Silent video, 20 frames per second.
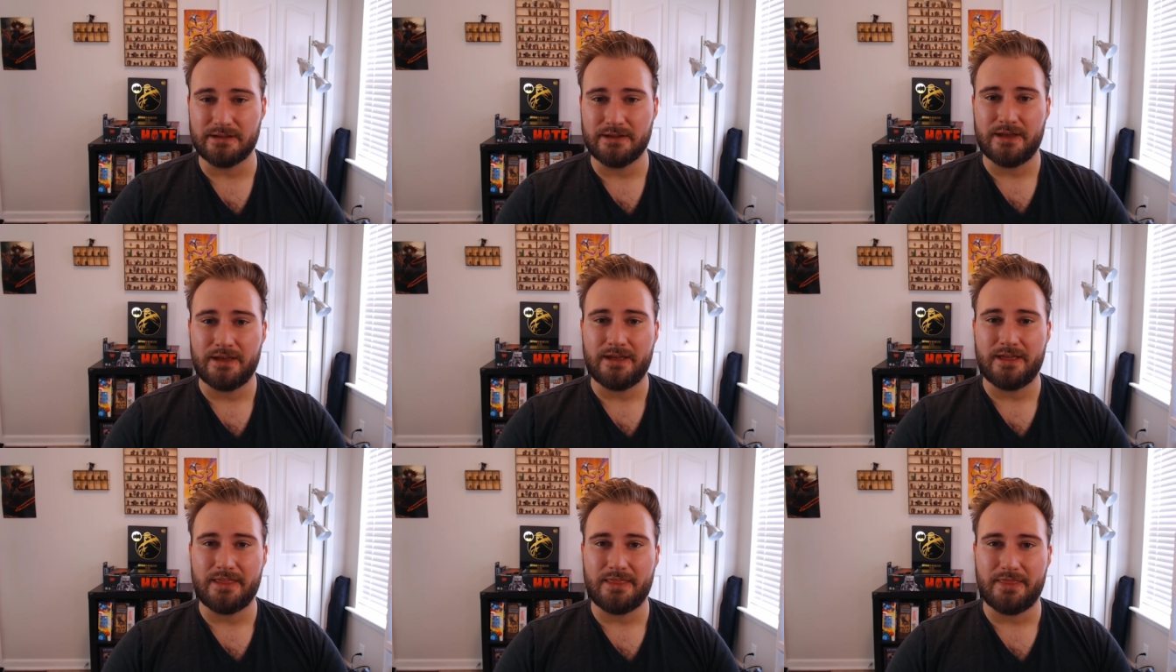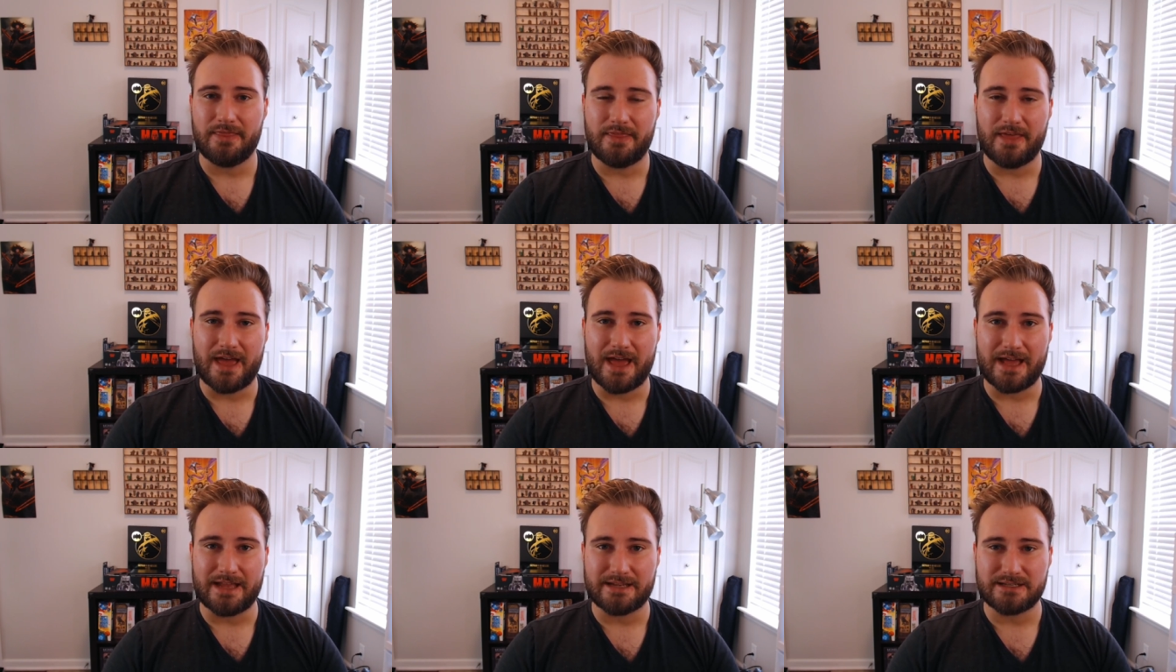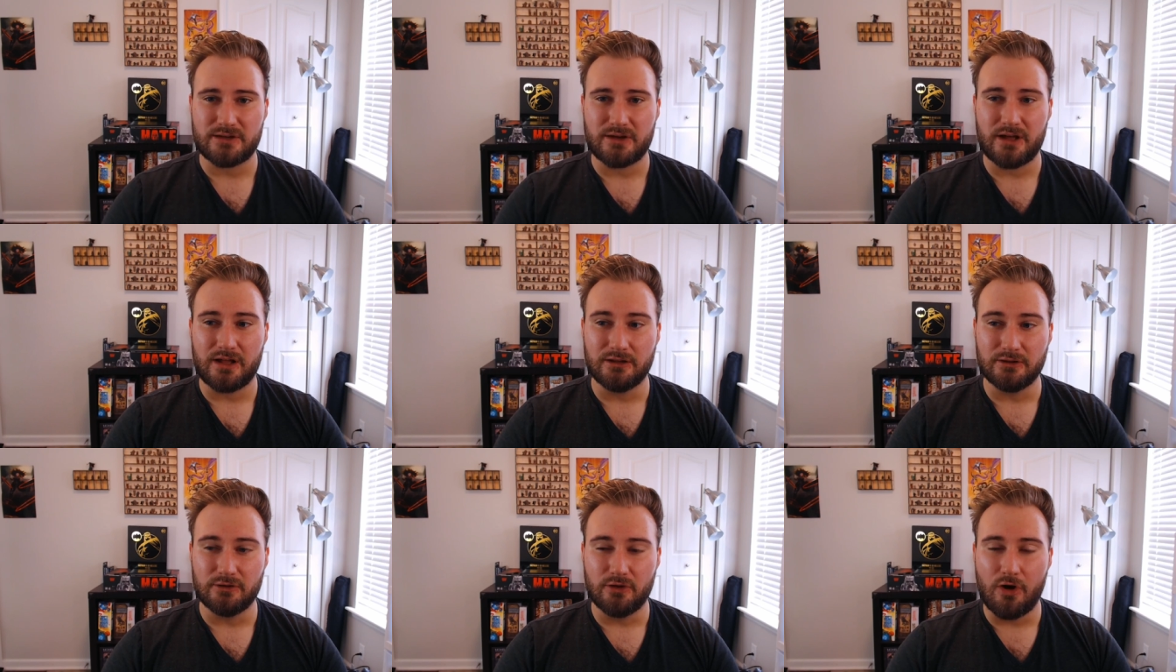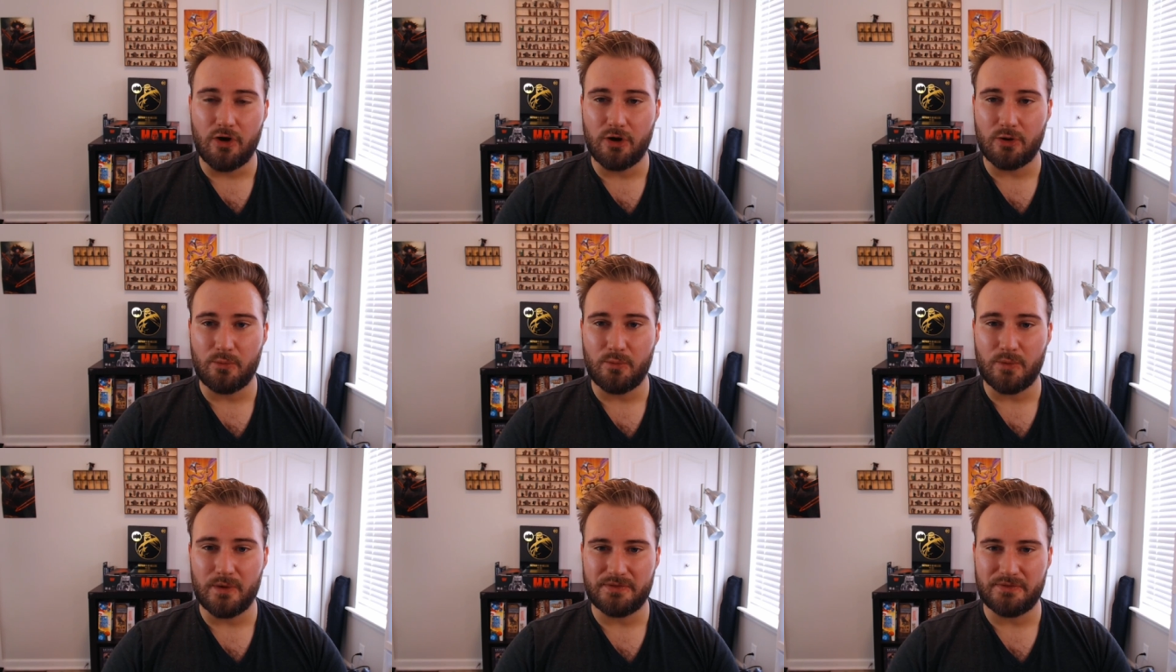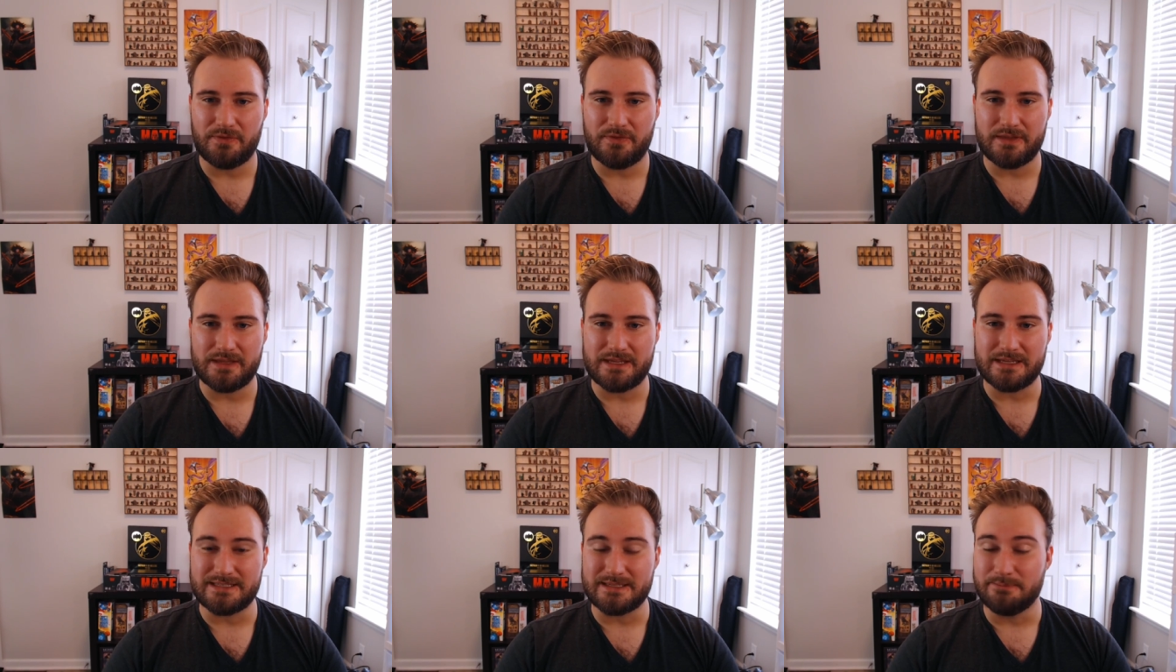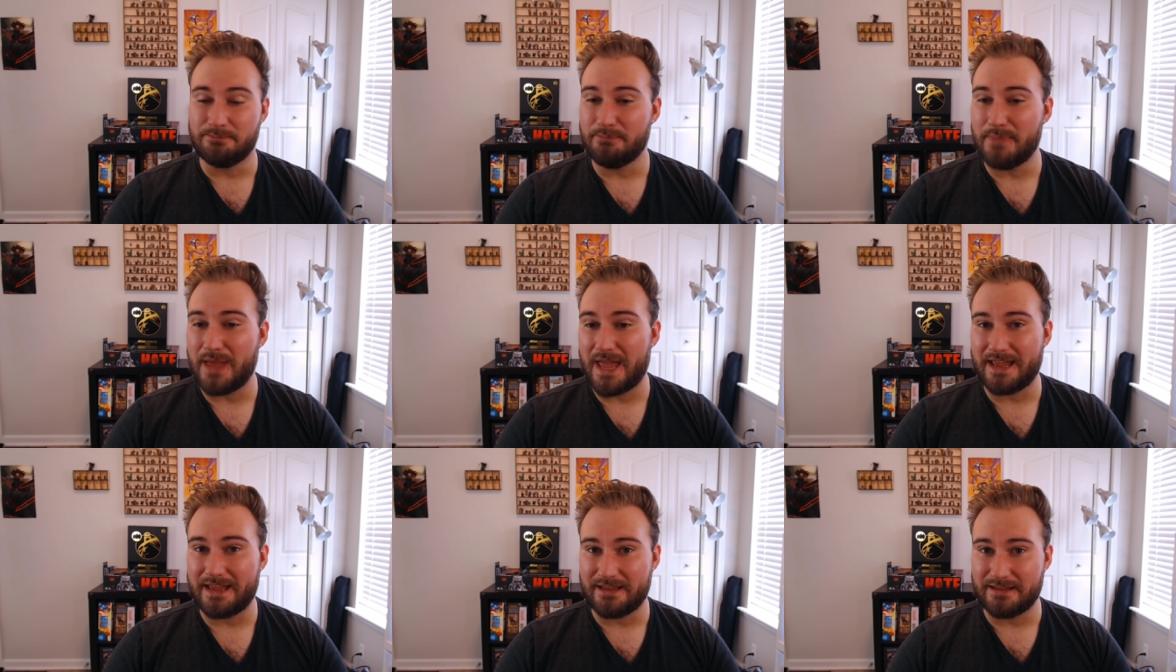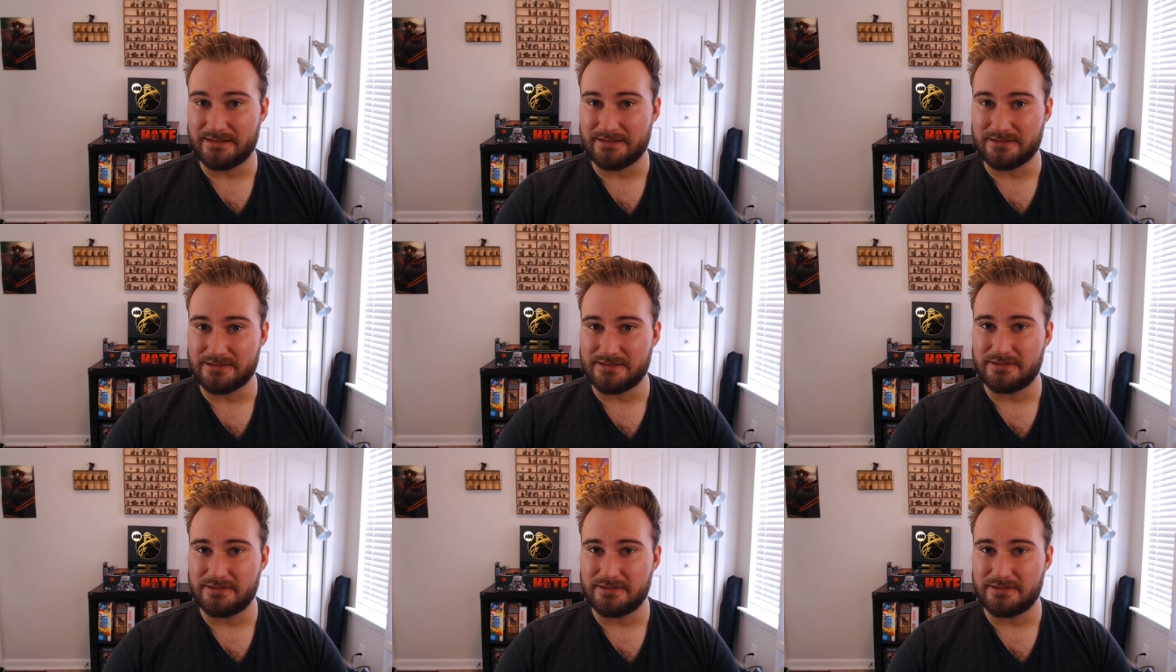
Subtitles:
that along with the demand